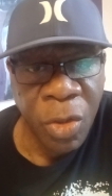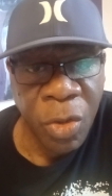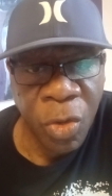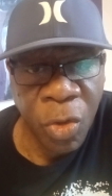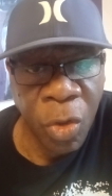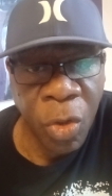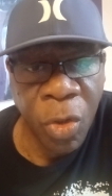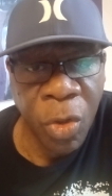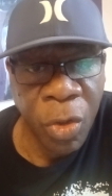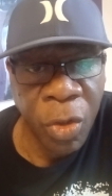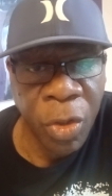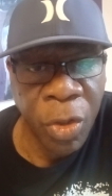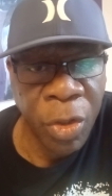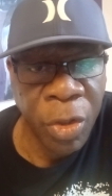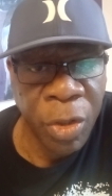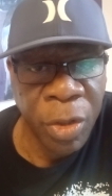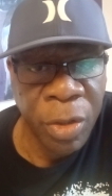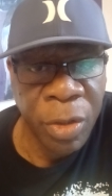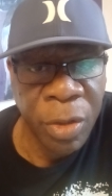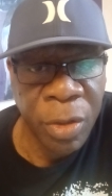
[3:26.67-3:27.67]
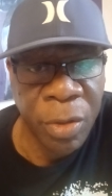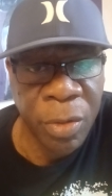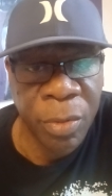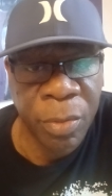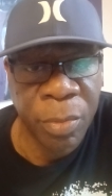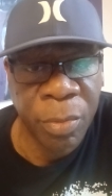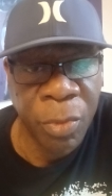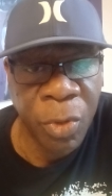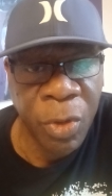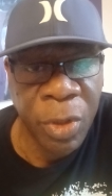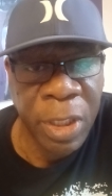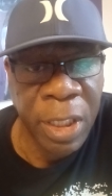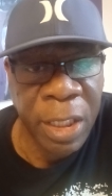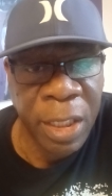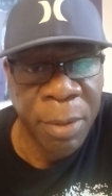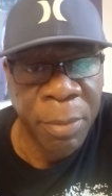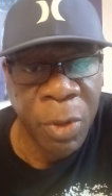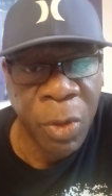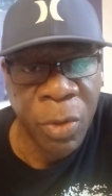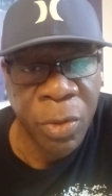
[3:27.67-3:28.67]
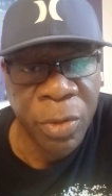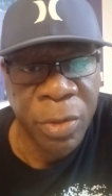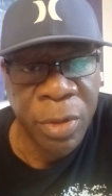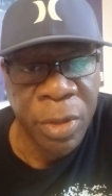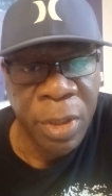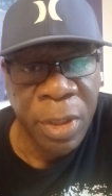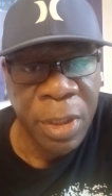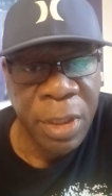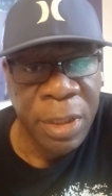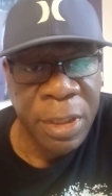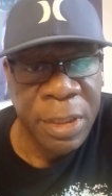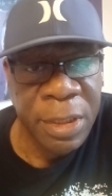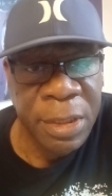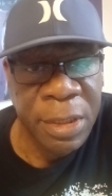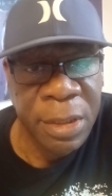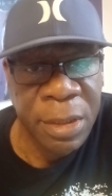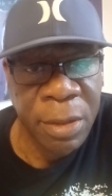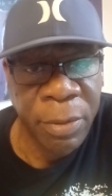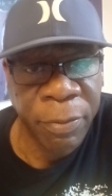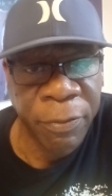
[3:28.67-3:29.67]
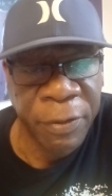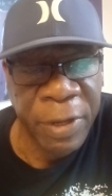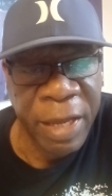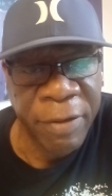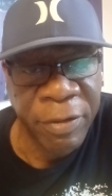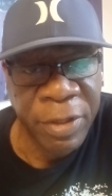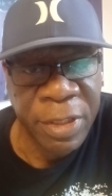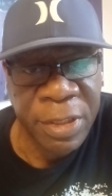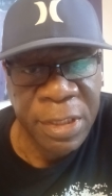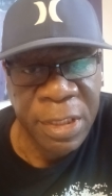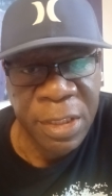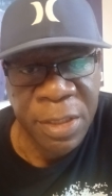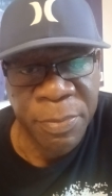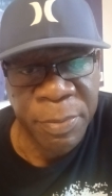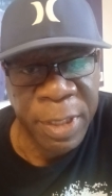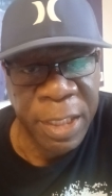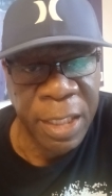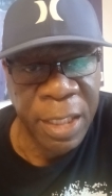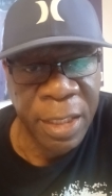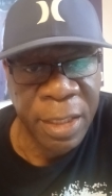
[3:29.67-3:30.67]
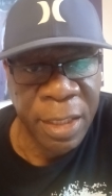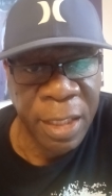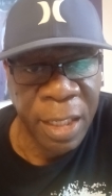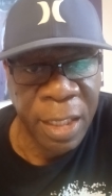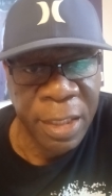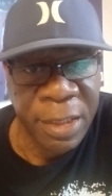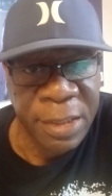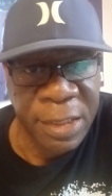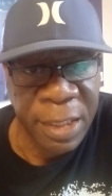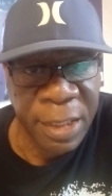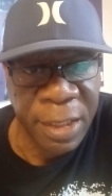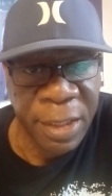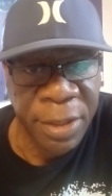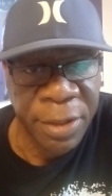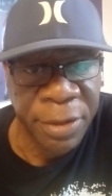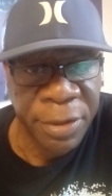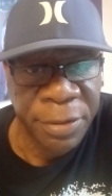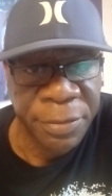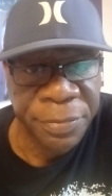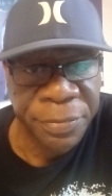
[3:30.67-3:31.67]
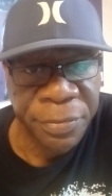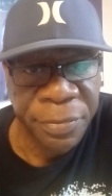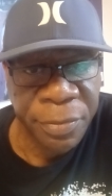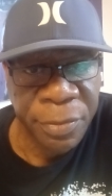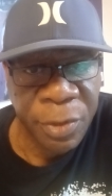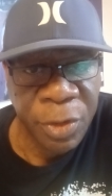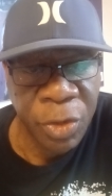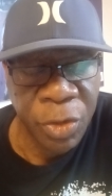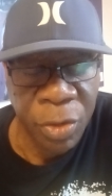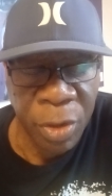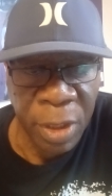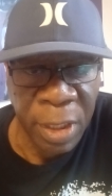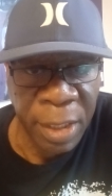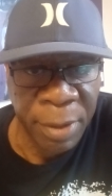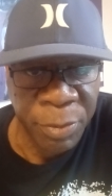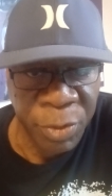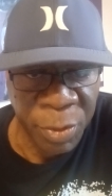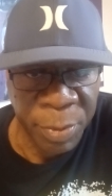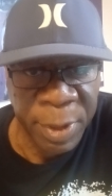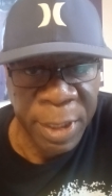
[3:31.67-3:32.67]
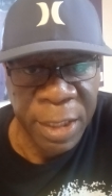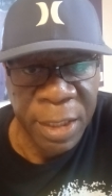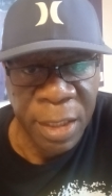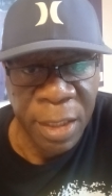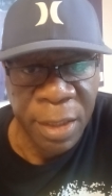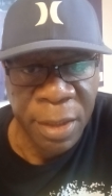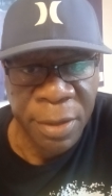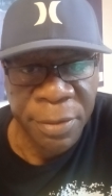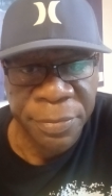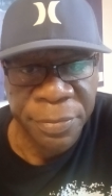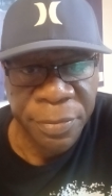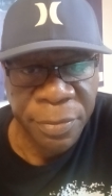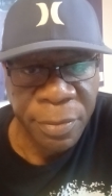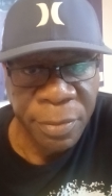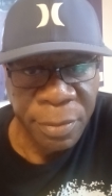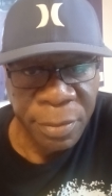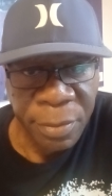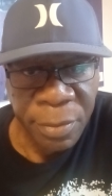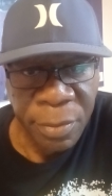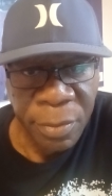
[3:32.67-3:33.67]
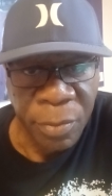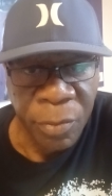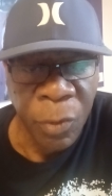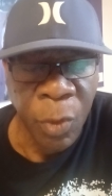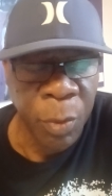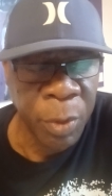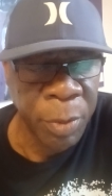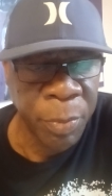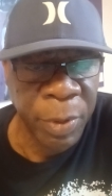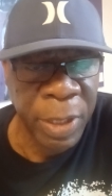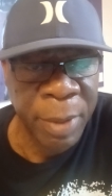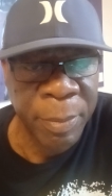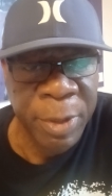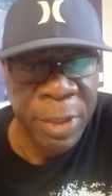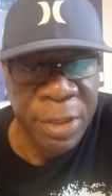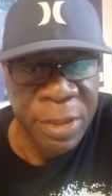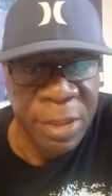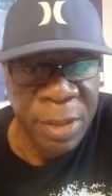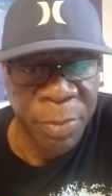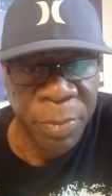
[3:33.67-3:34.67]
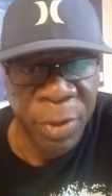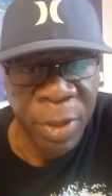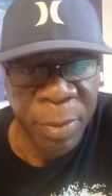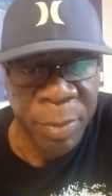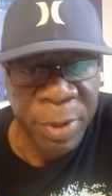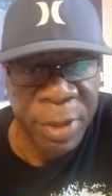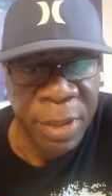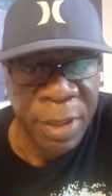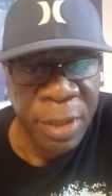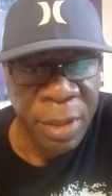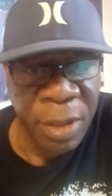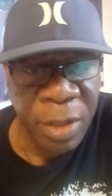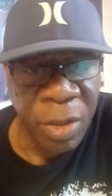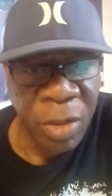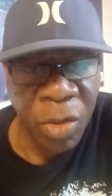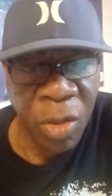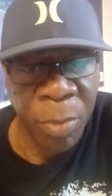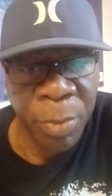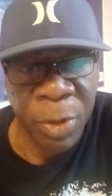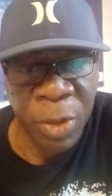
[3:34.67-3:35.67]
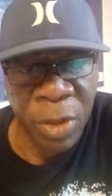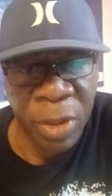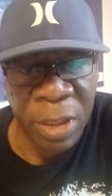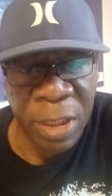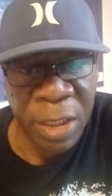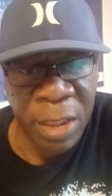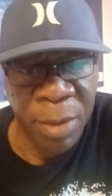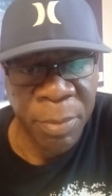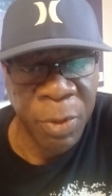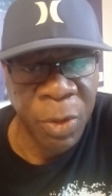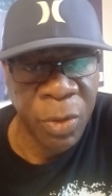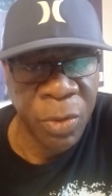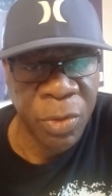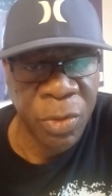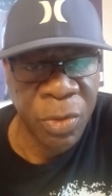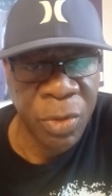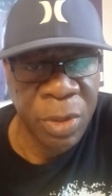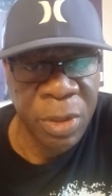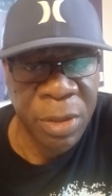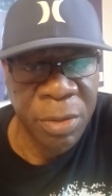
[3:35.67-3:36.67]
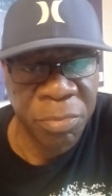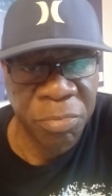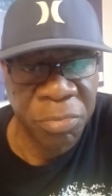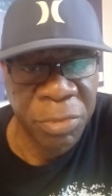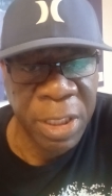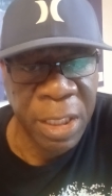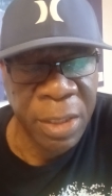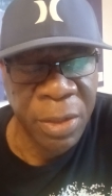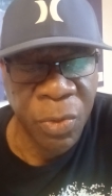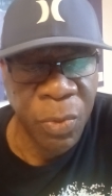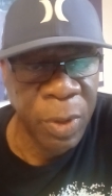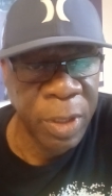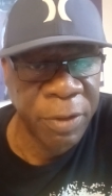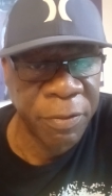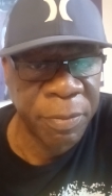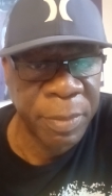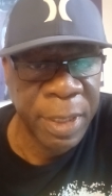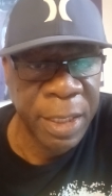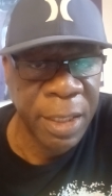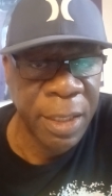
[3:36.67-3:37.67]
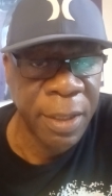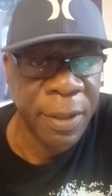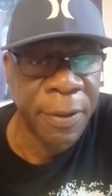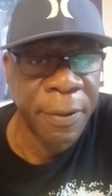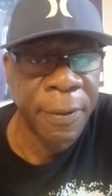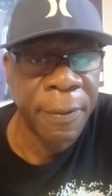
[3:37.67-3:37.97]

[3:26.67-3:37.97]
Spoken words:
don't earn more than about $5 or $6 million a year, Jamaican, with the Prime Minister probably coming in at about 10, 12 million.